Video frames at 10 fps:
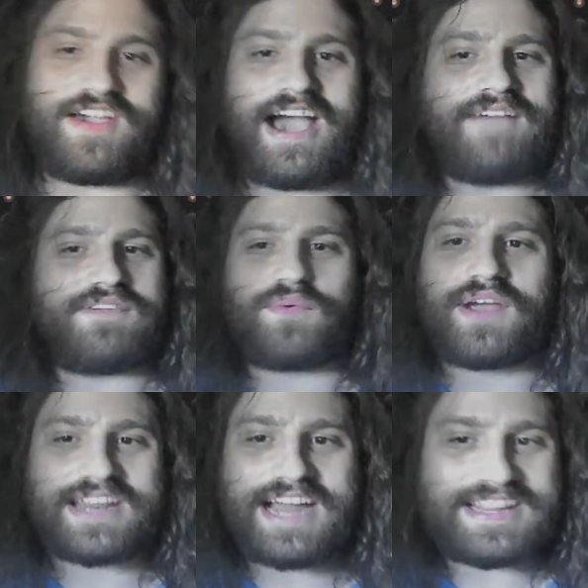I've been
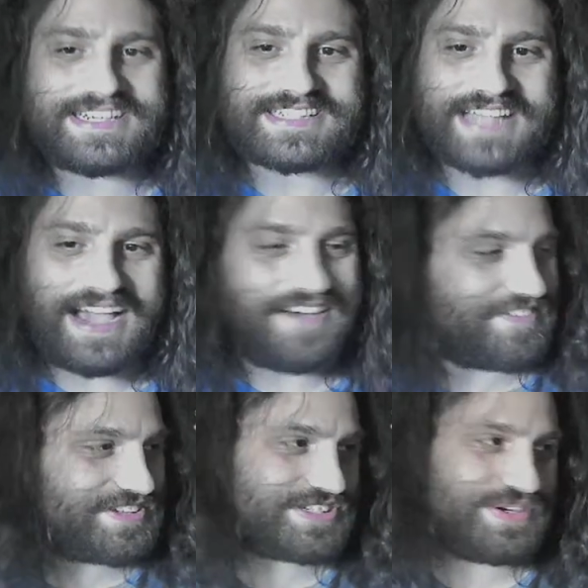working on this style
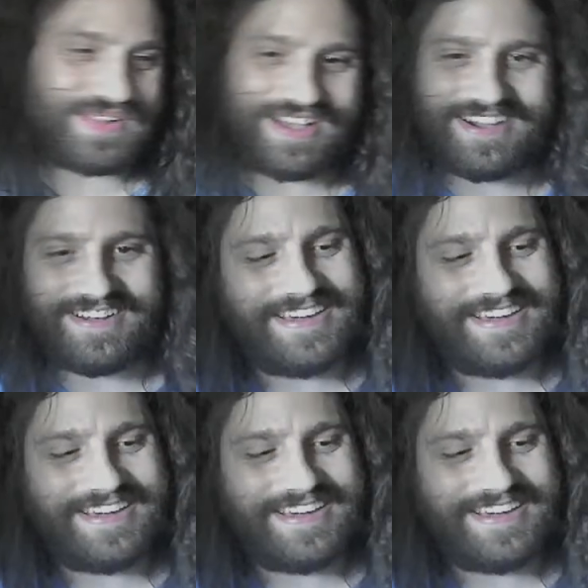for so long.